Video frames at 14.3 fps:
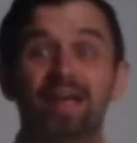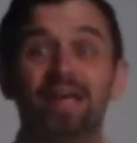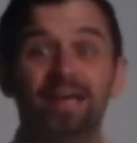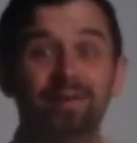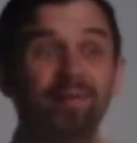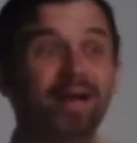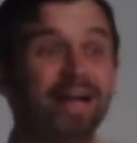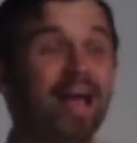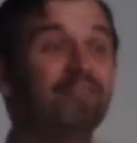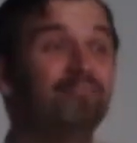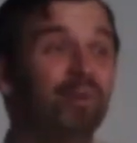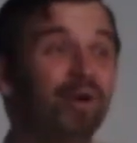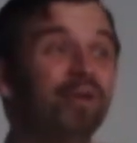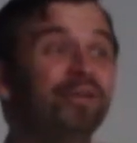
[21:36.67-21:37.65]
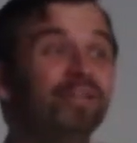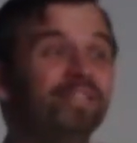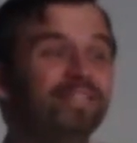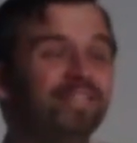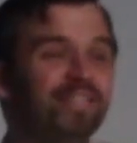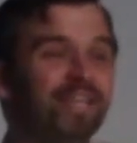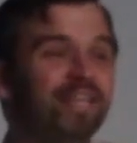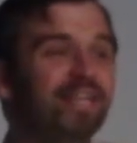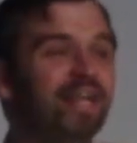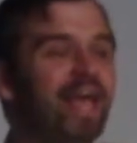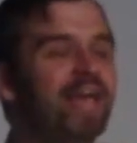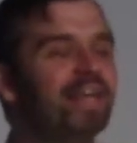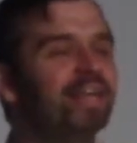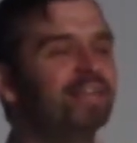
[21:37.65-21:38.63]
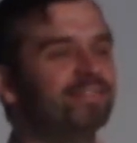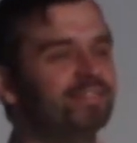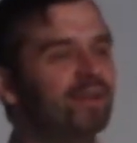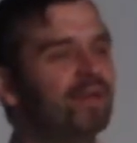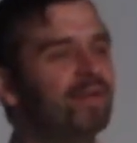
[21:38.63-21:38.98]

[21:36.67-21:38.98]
He might have murderous intent. Hey kids.